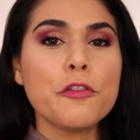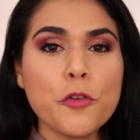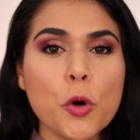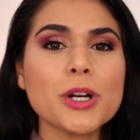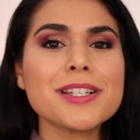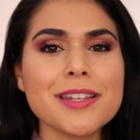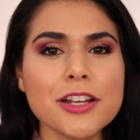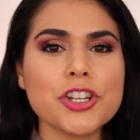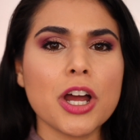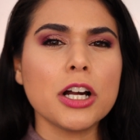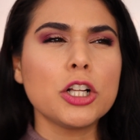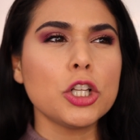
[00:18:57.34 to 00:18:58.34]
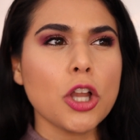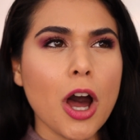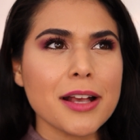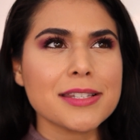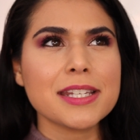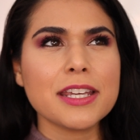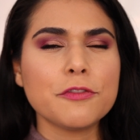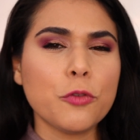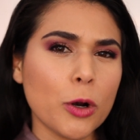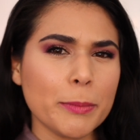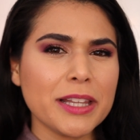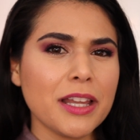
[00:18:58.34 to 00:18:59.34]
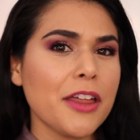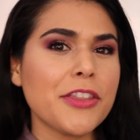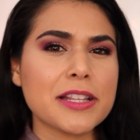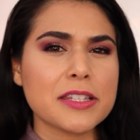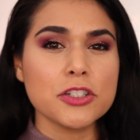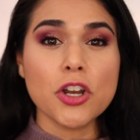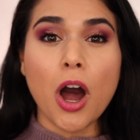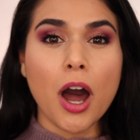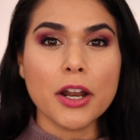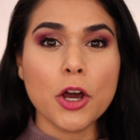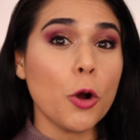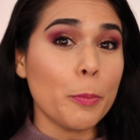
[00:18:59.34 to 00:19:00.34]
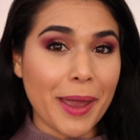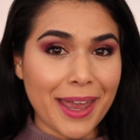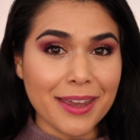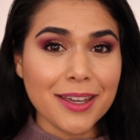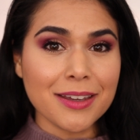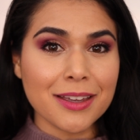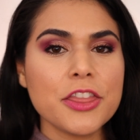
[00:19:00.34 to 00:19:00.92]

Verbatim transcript: for such a glossy formula that's not opaque.